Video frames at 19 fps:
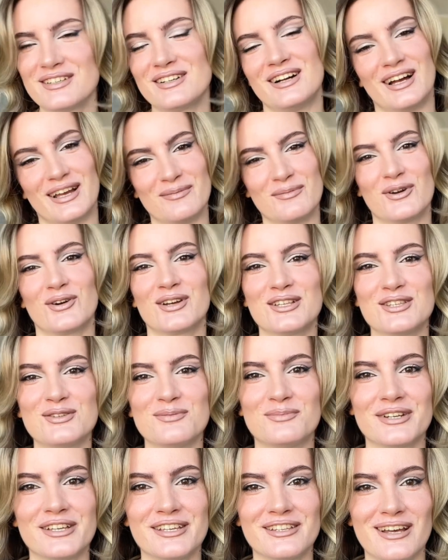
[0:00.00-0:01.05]
I'm going to
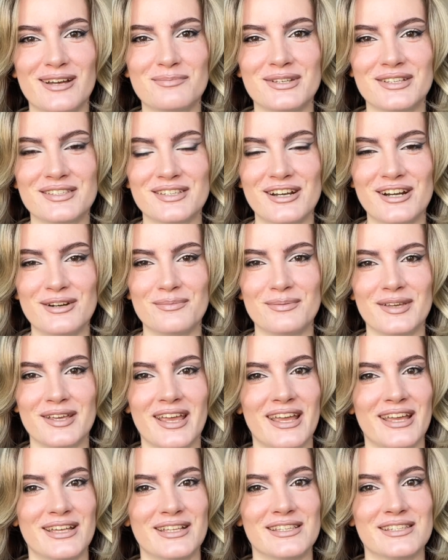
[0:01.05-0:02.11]
bring it up in therapy,
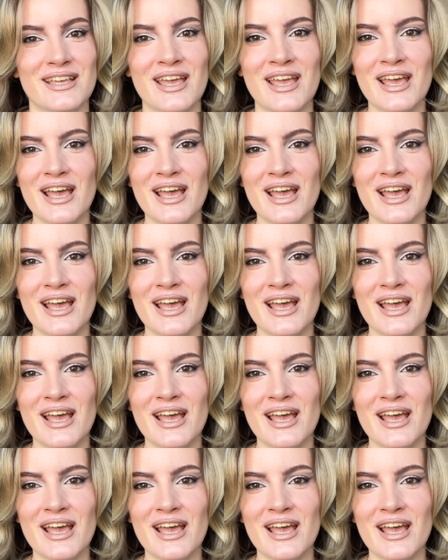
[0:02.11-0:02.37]
and